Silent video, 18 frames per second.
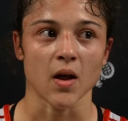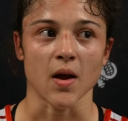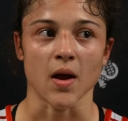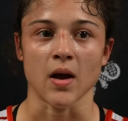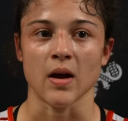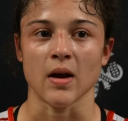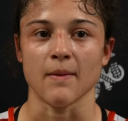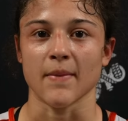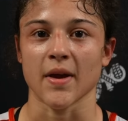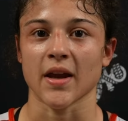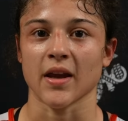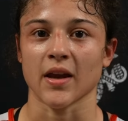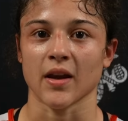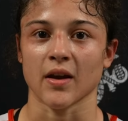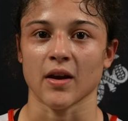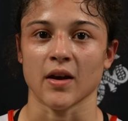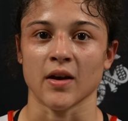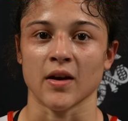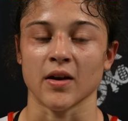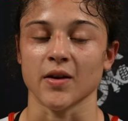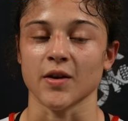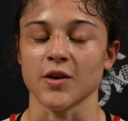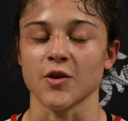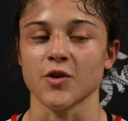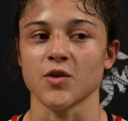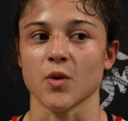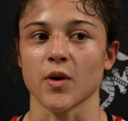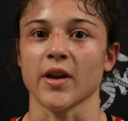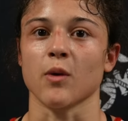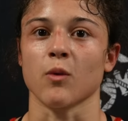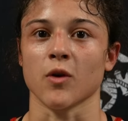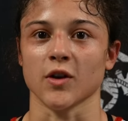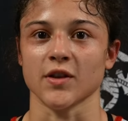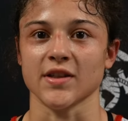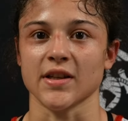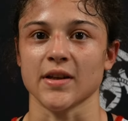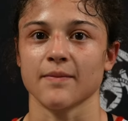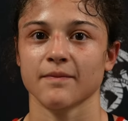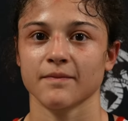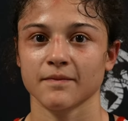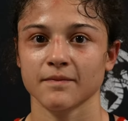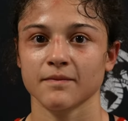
Making a U-20 world team.